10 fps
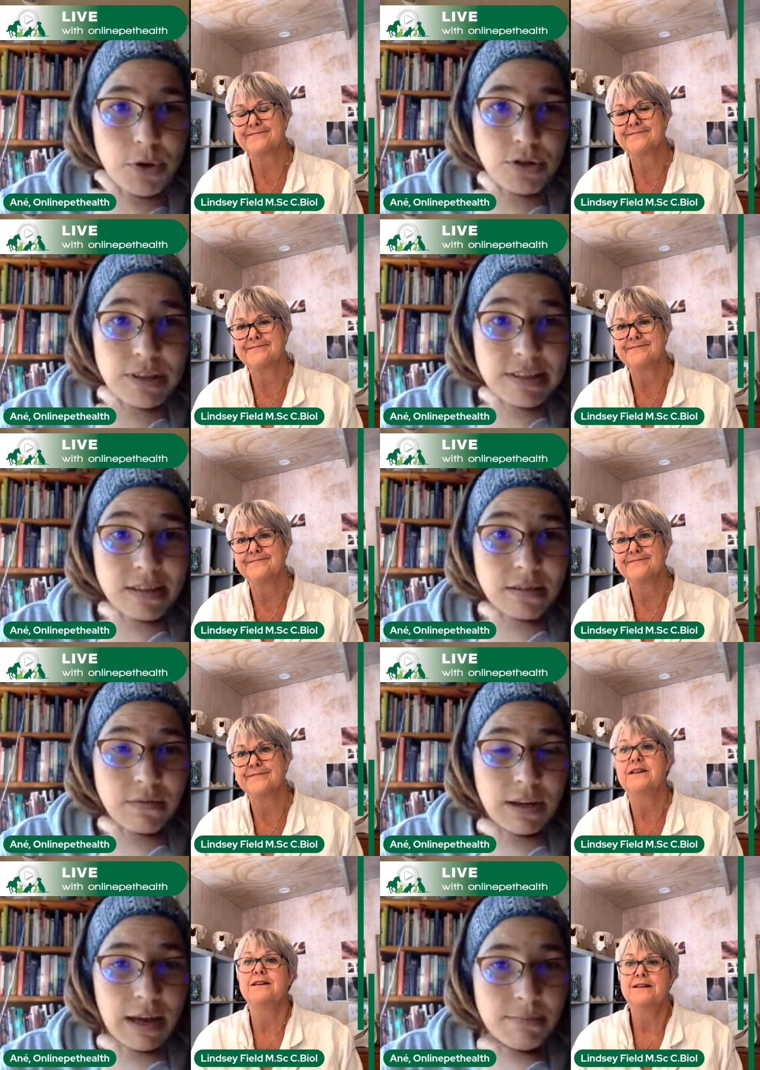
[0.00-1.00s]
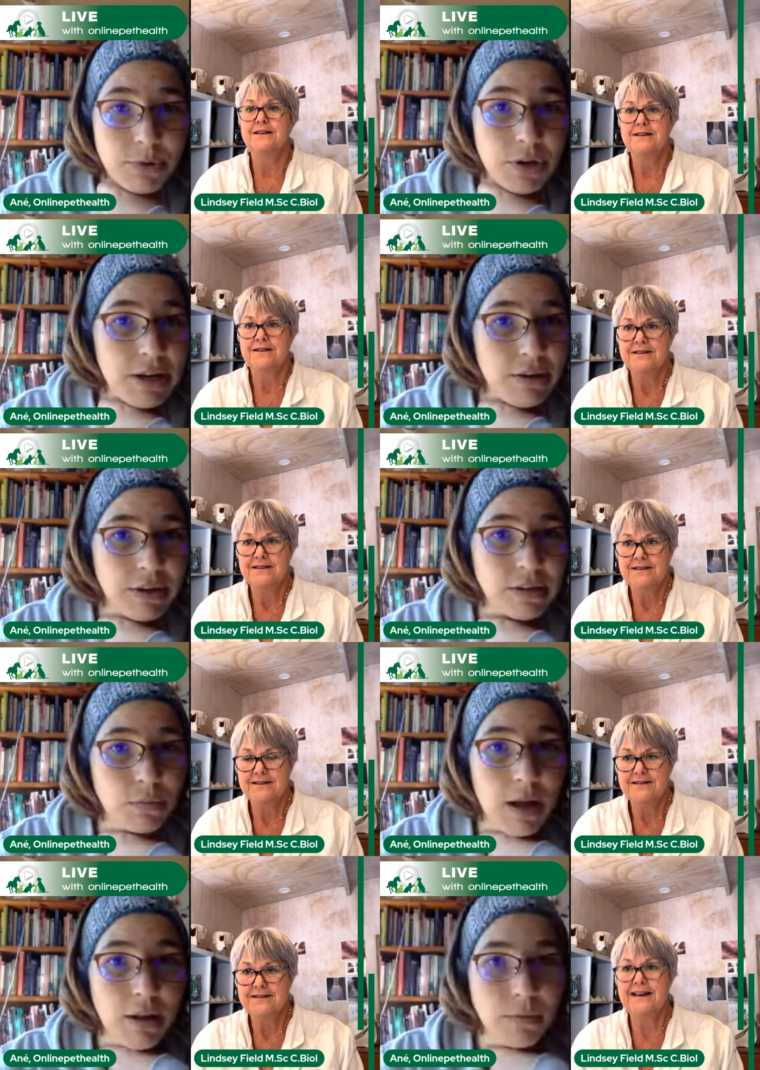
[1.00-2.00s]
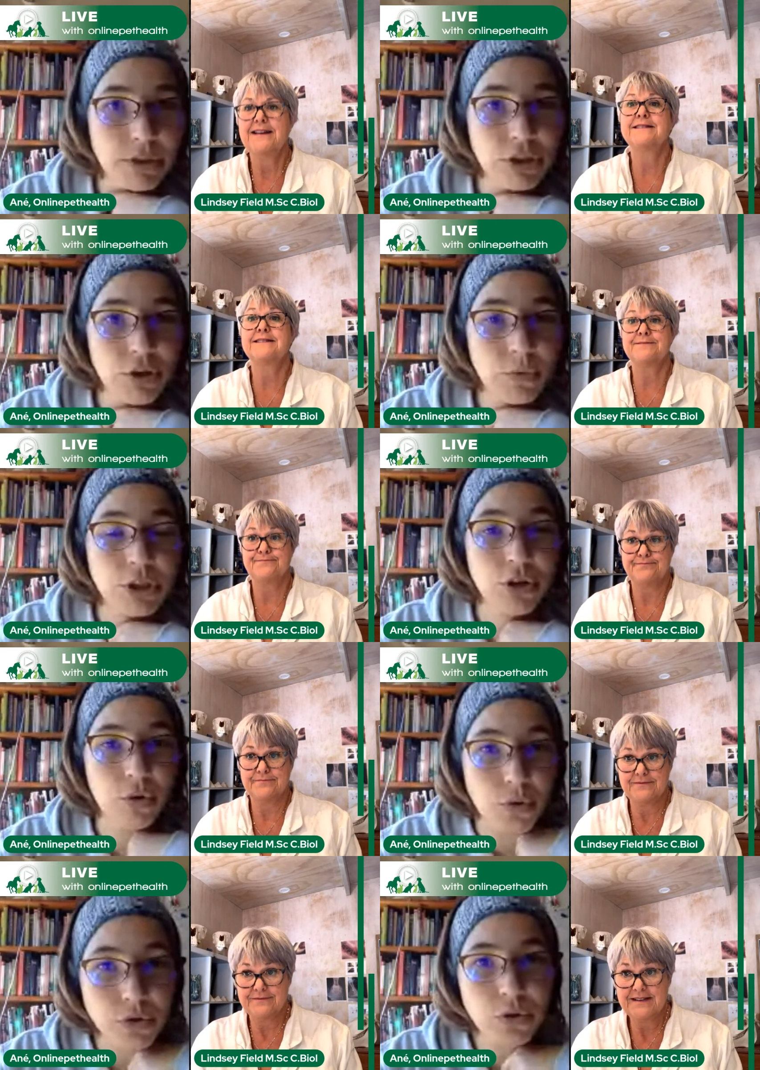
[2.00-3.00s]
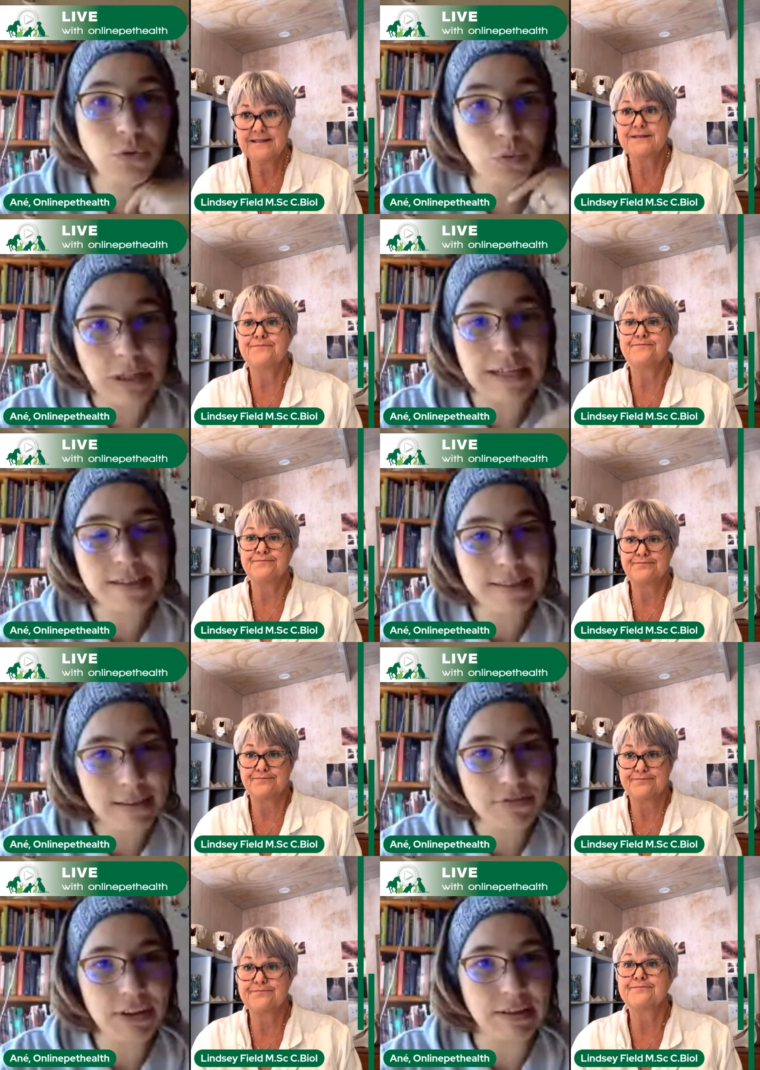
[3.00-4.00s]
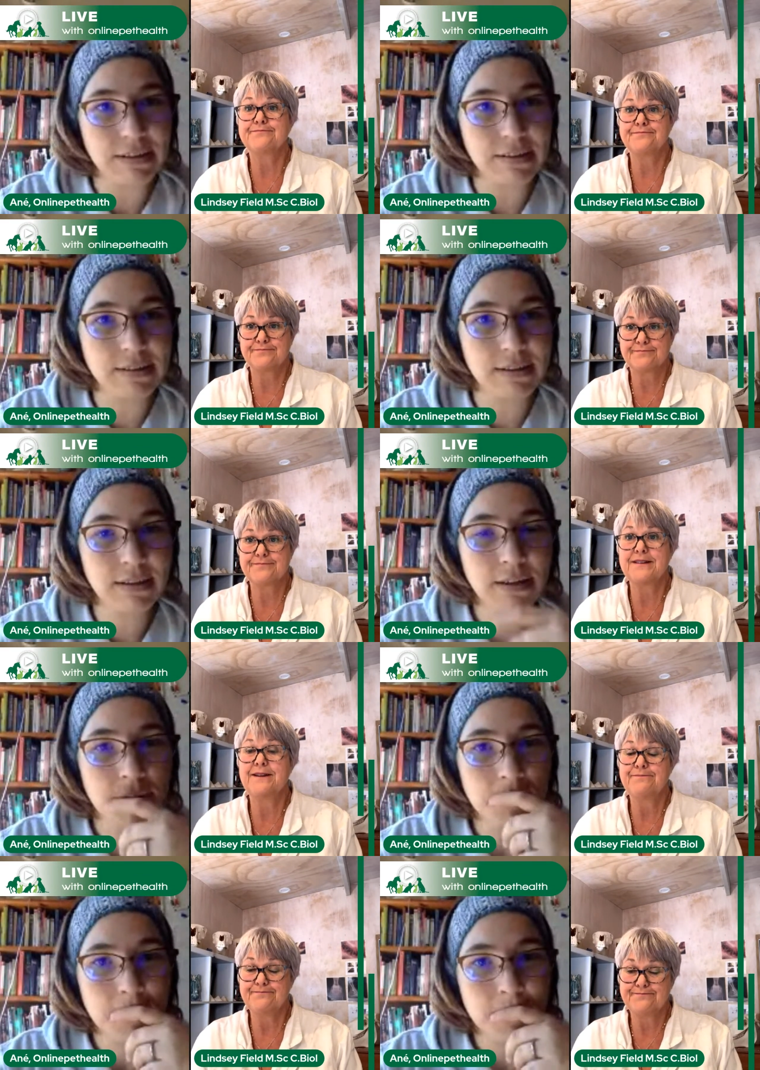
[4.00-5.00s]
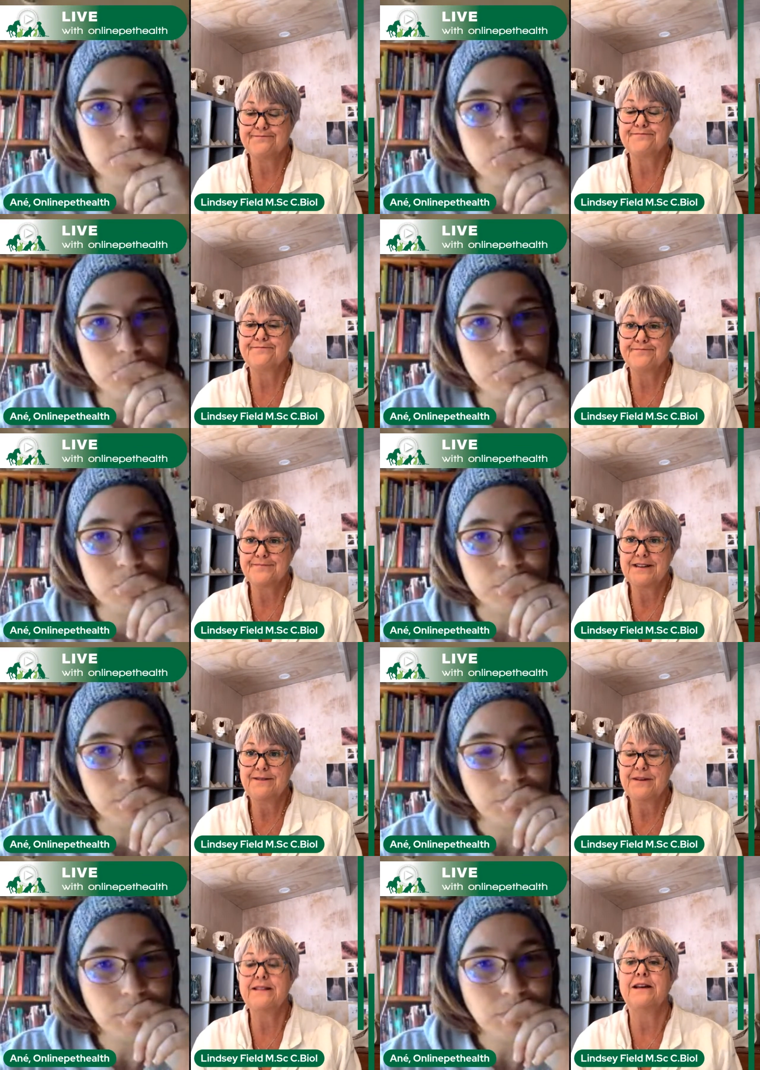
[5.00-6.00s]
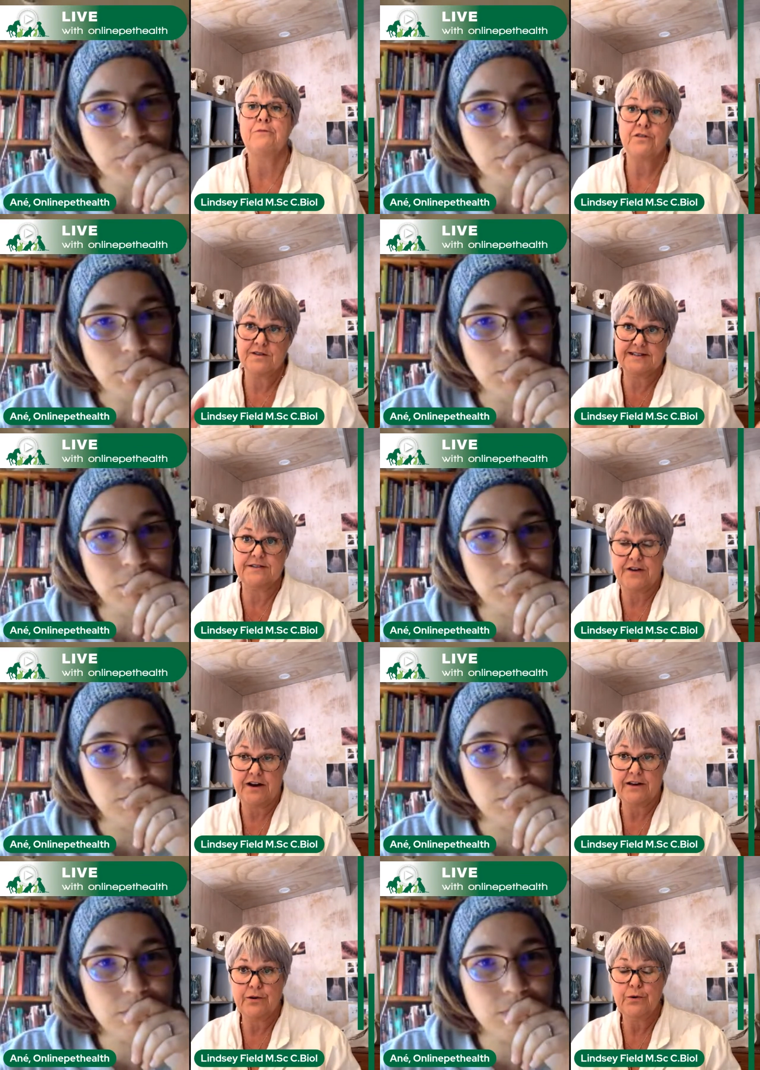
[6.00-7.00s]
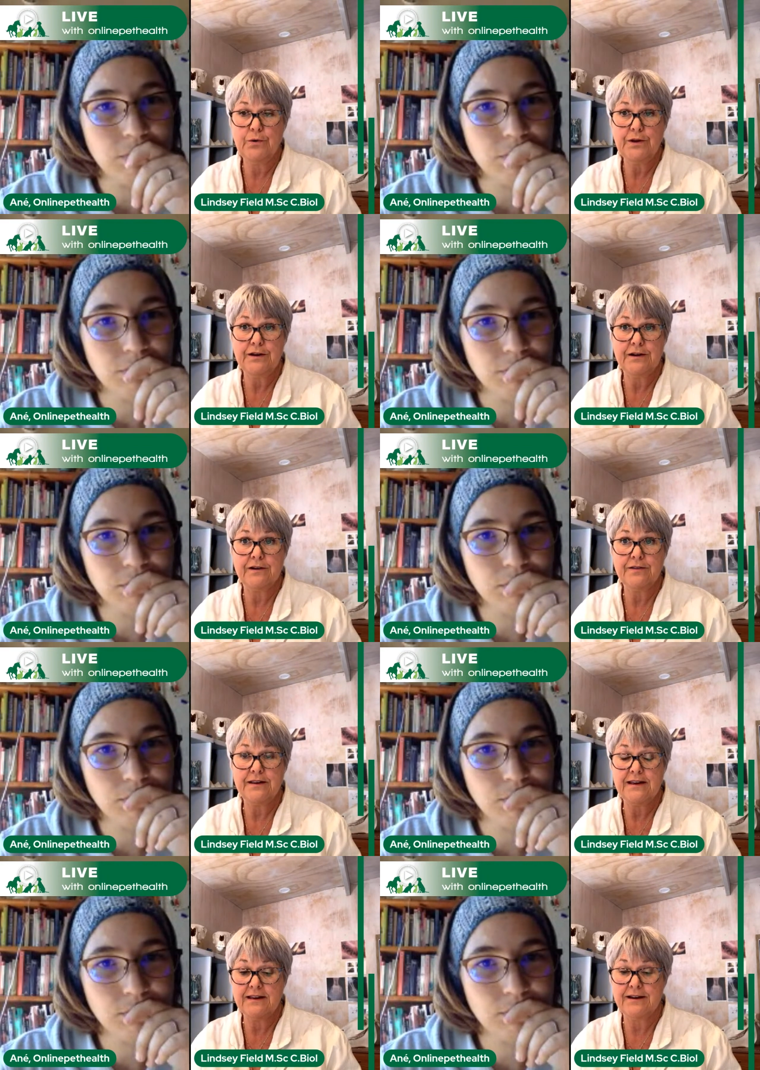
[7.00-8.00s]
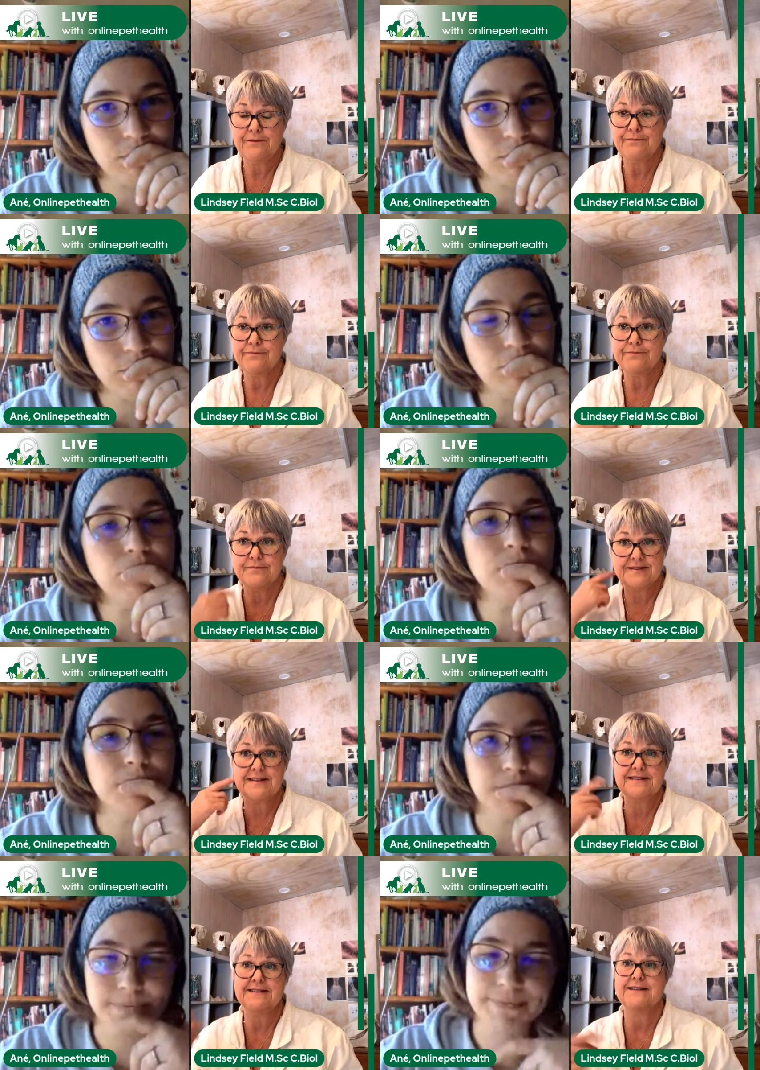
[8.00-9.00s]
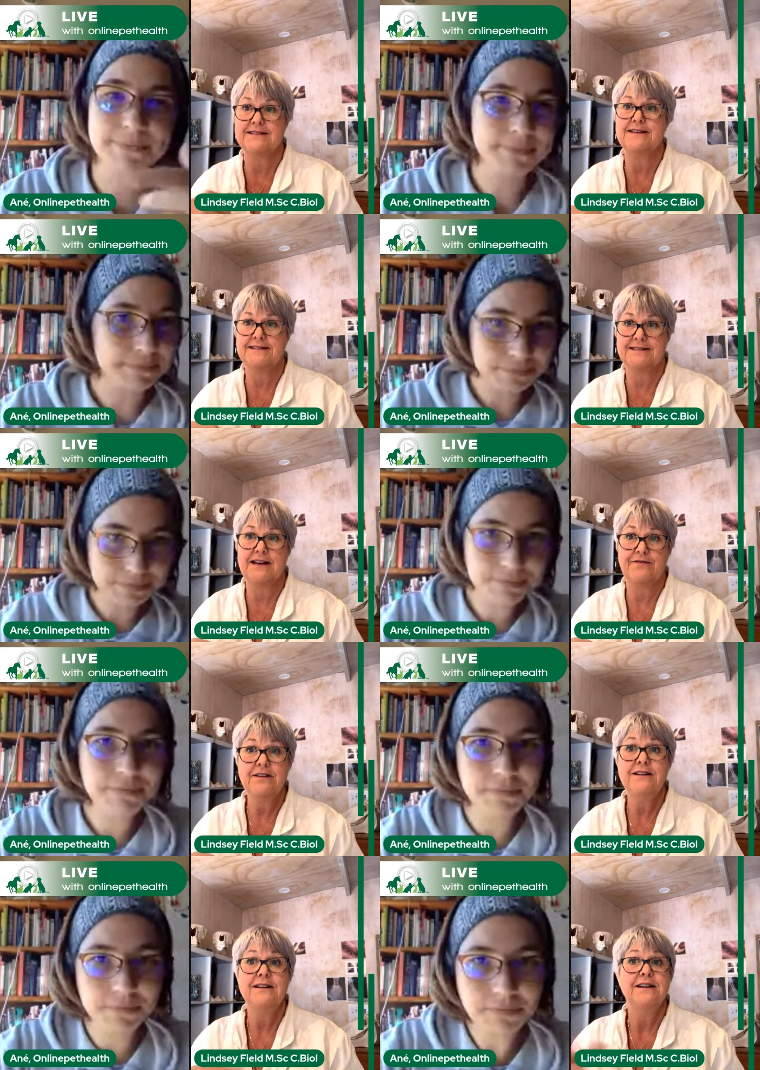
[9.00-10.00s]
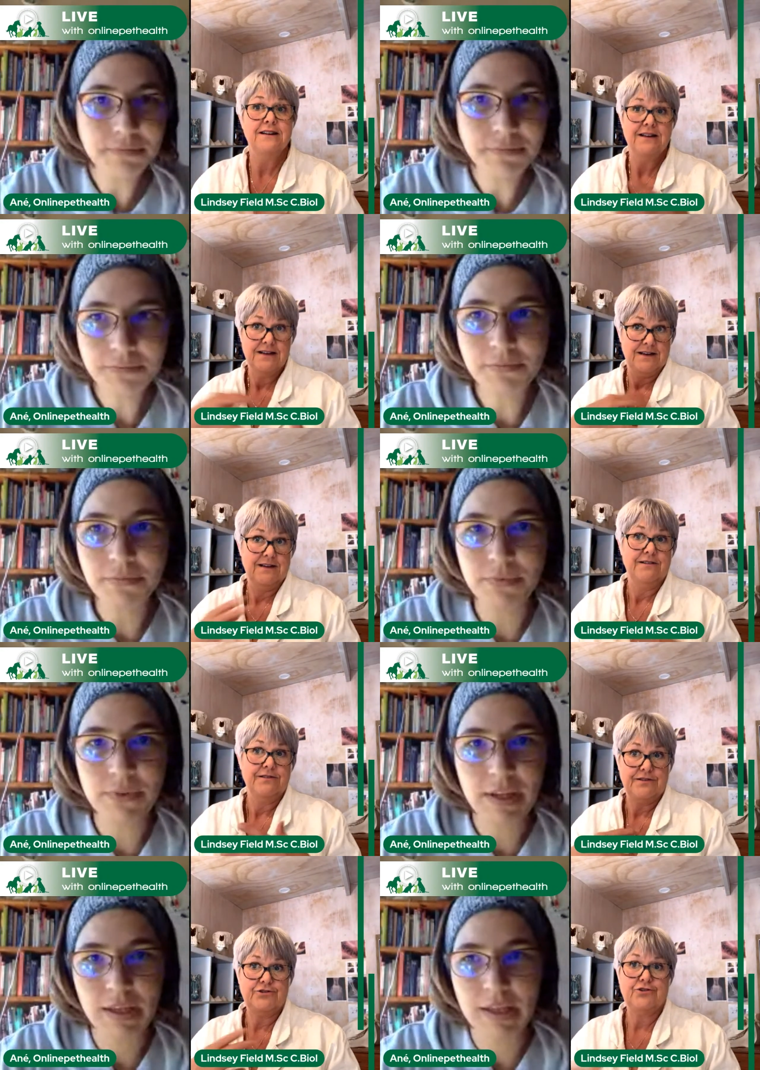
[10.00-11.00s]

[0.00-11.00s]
Speaker 1: processes of the lumbar area as well, which which are also really significant. Yeah.
Speaker 2: Yeah. And then we've got the cervical, you know, the um, mm. C6 happen, the